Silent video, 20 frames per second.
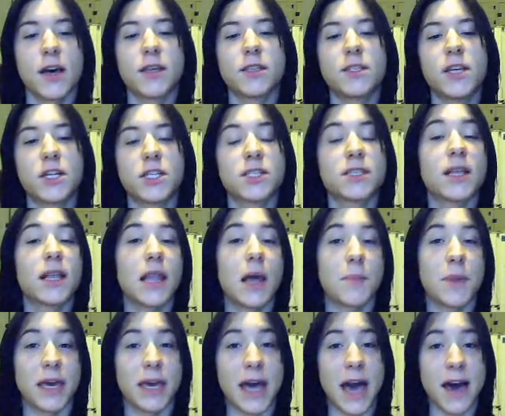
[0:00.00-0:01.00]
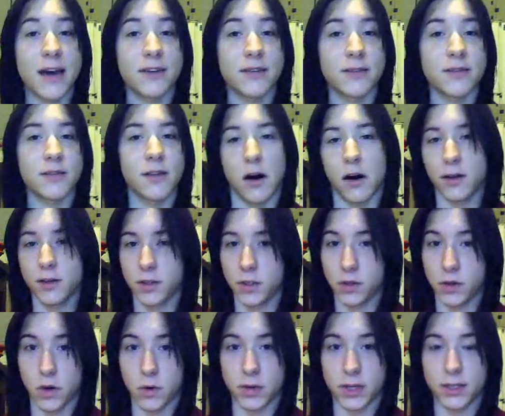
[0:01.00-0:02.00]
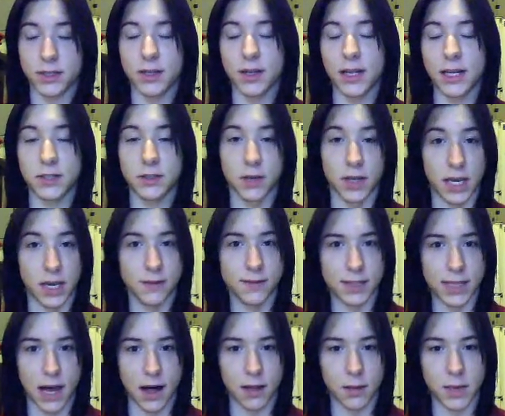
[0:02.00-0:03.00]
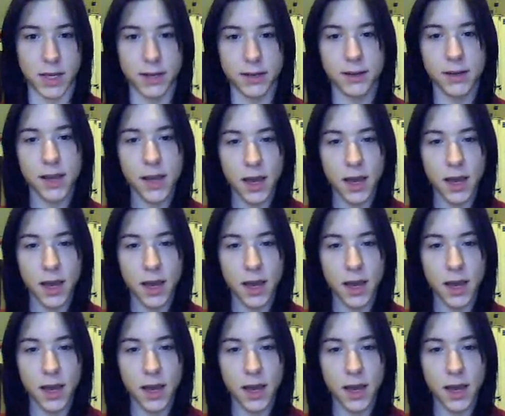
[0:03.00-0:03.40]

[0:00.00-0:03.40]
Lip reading: such as the Lemegeton, also known as the Lesser Key of Solomon,